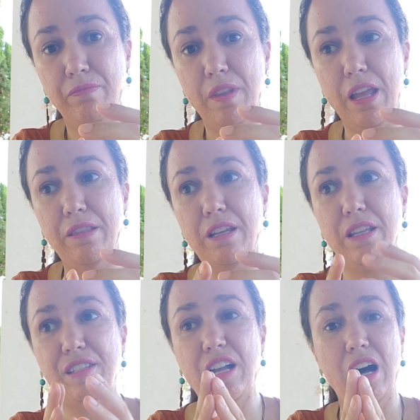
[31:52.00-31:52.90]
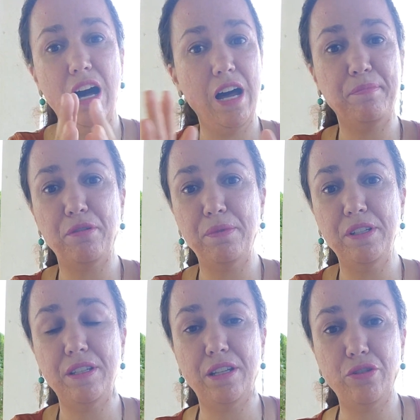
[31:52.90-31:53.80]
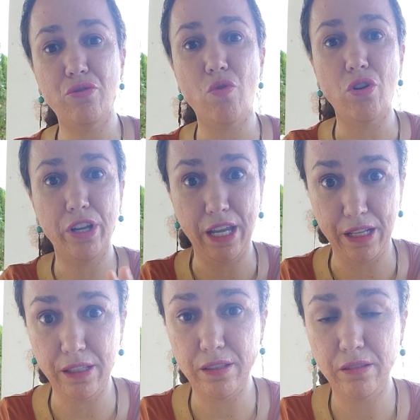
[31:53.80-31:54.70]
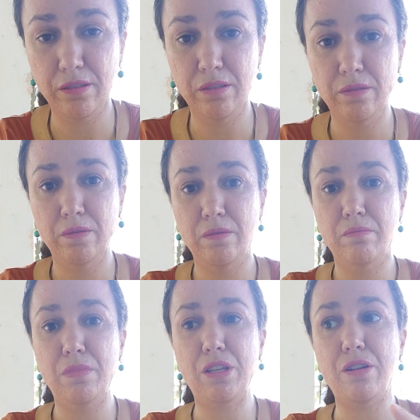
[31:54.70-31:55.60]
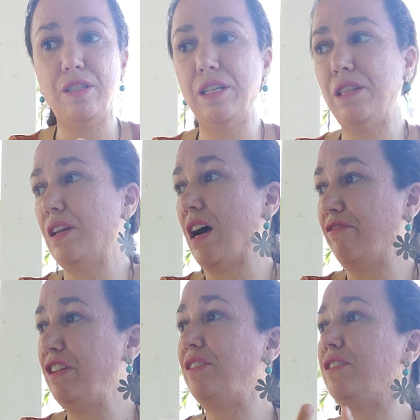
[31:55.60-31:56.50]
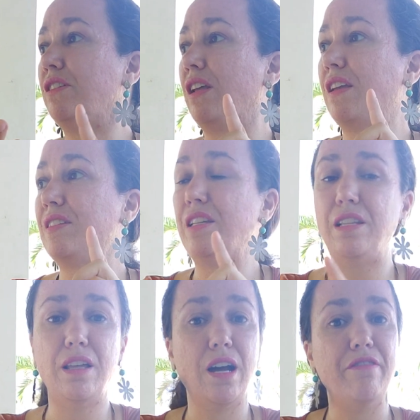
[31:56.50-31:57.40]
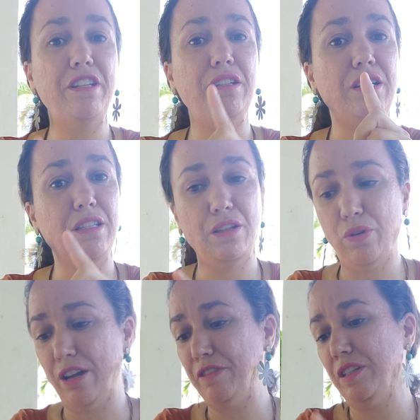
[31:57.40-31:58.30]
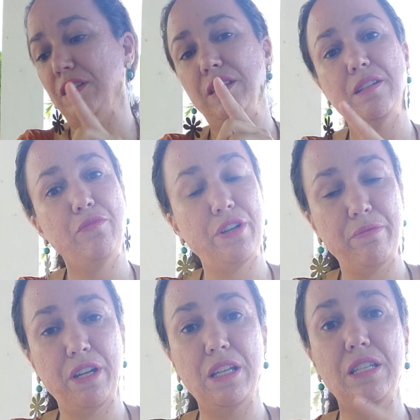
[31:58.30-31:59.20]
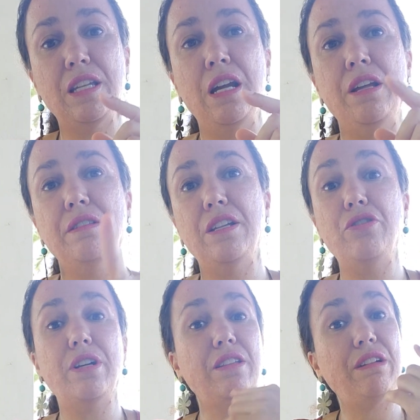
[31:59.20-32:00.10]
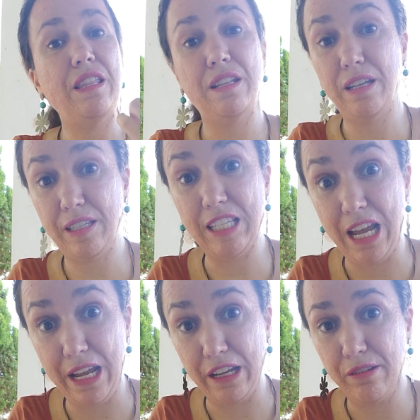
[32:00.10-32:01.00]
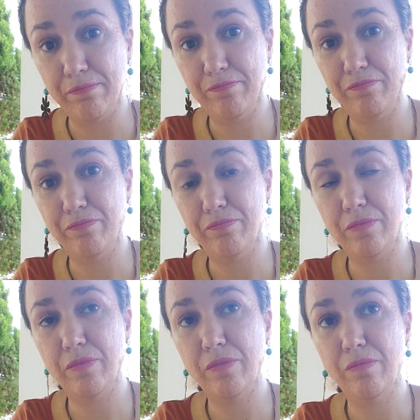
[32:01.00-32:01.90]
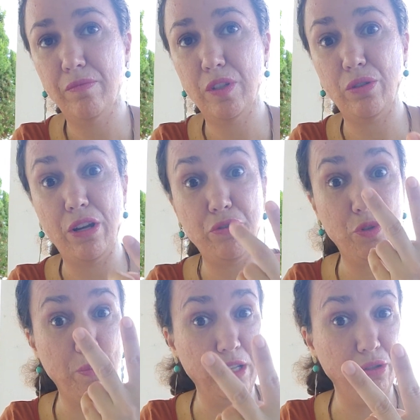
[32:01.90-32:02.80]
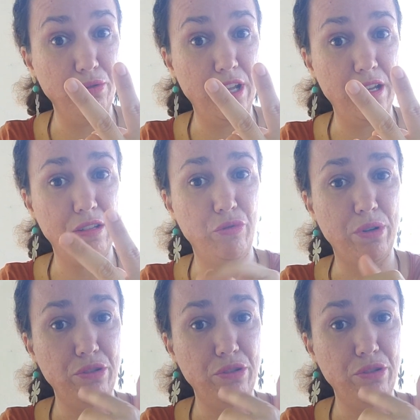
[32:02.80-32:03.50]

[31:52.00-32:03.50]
and there is a high probability that you won't get it because they didn't have internet. Like I said, they didn't have internet, they don't have the system, whatever it is. Then you gotta try the next day. So now you spend 2 days trying